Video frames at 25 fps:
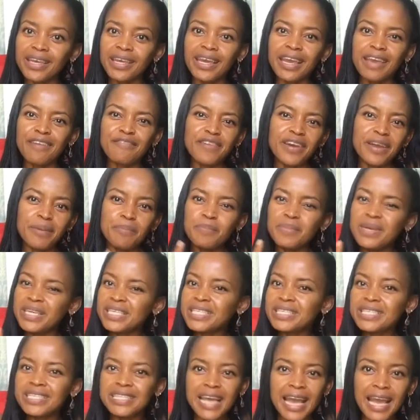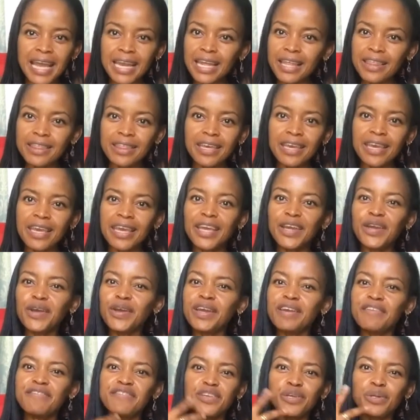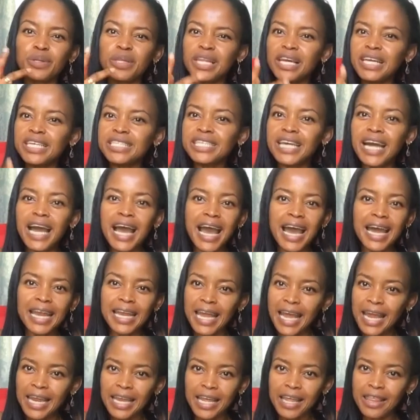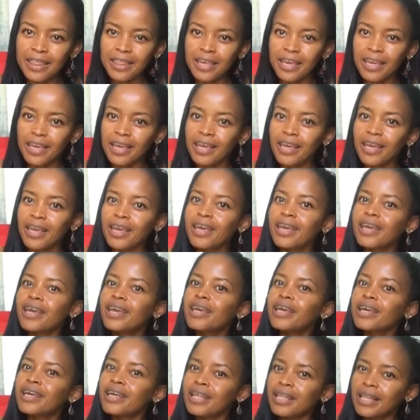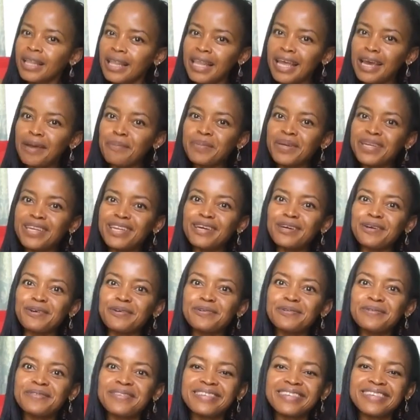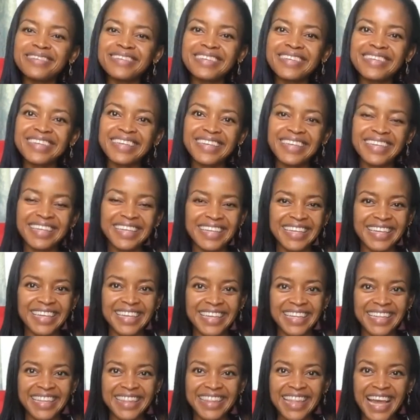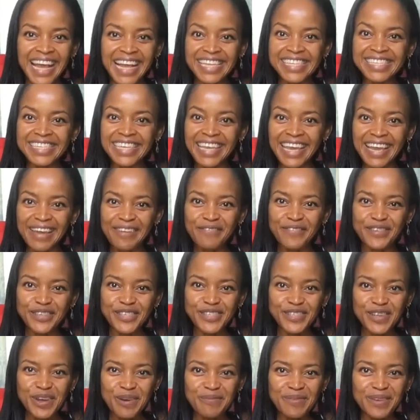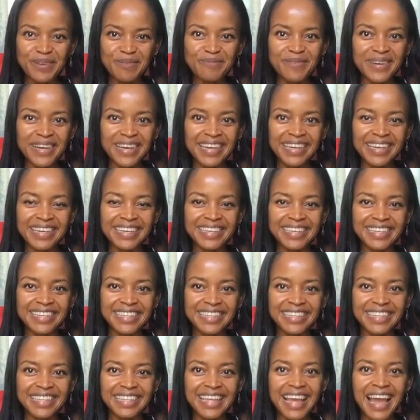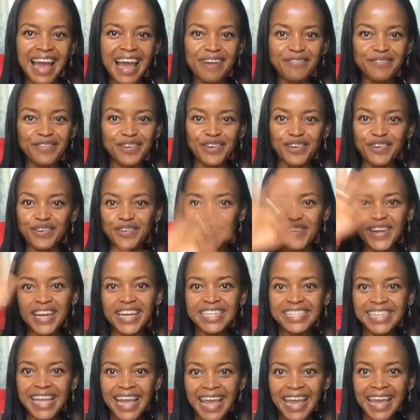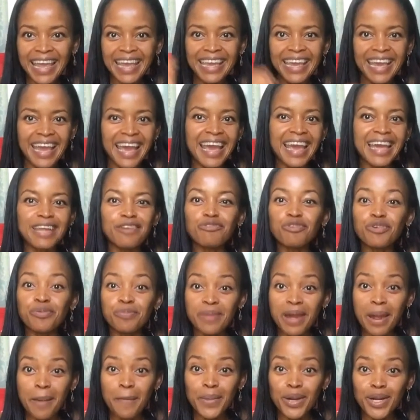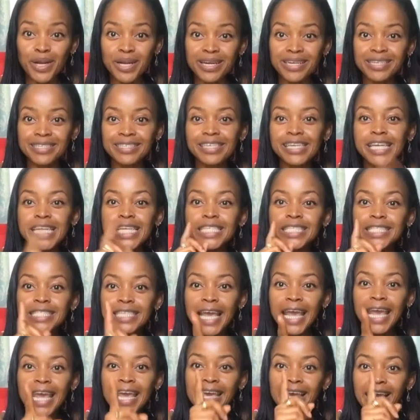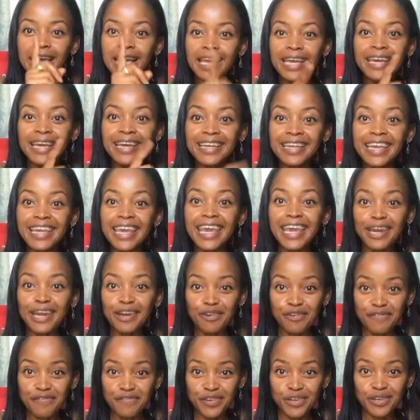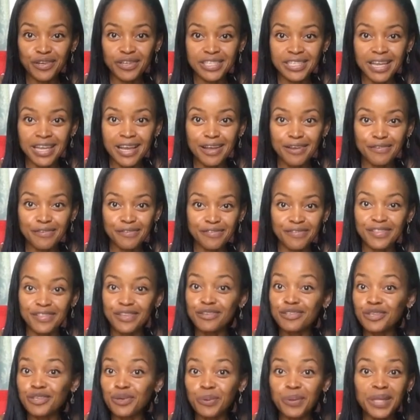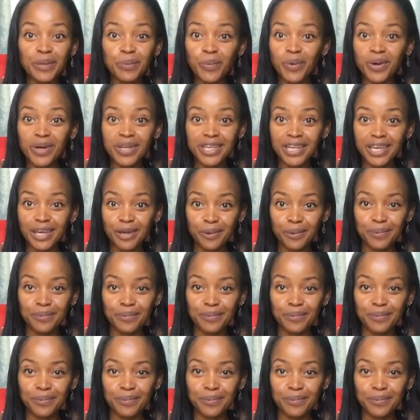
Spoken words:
If I missed anything, if you'd like to add anything, let me know. Thanks again for stopping by. Have a great day, and remember, take good care of yourself. There's only one you.